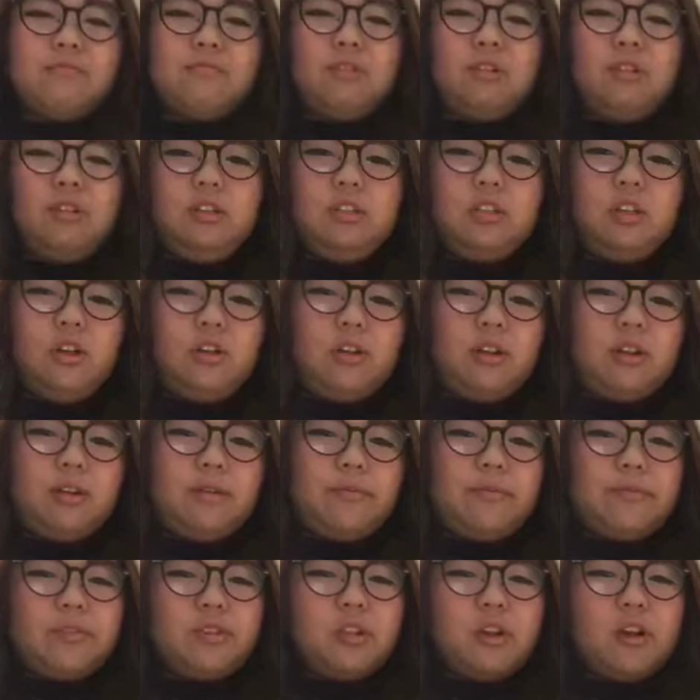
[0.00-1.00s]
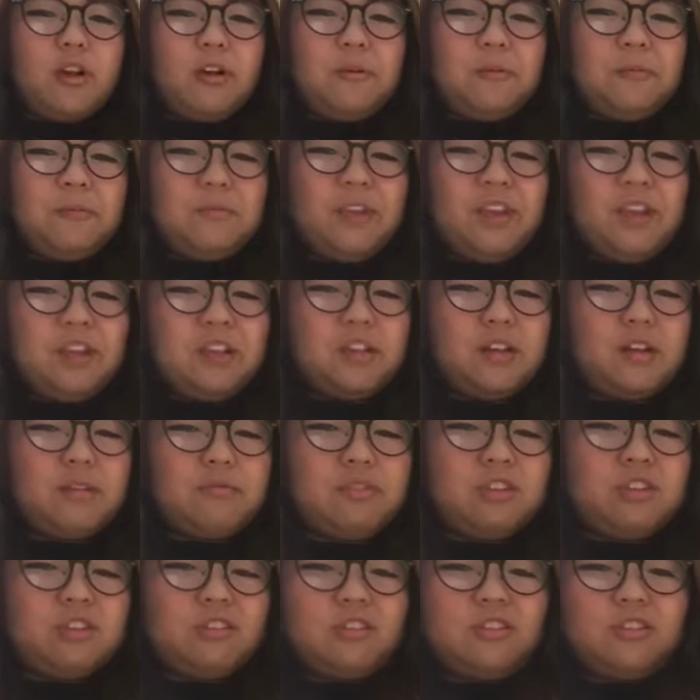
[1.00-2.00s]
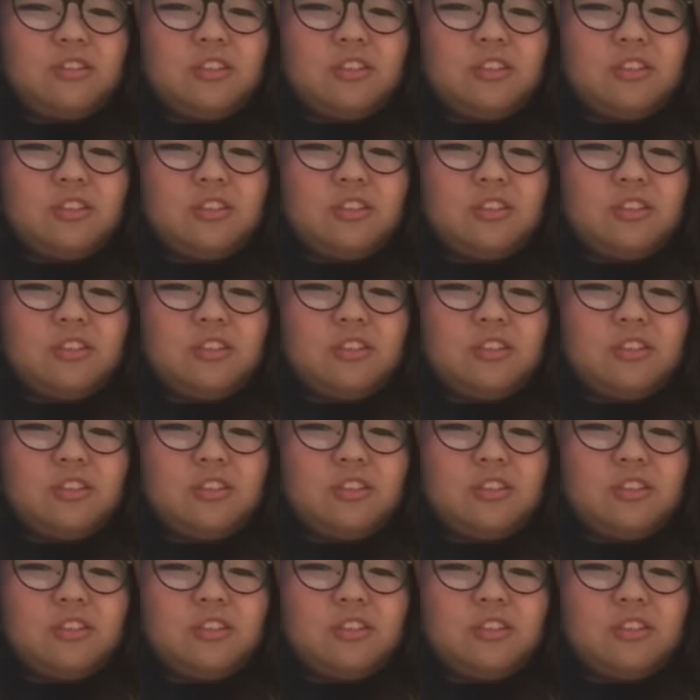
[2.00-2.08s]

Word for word: really starting it. So basically, I'm just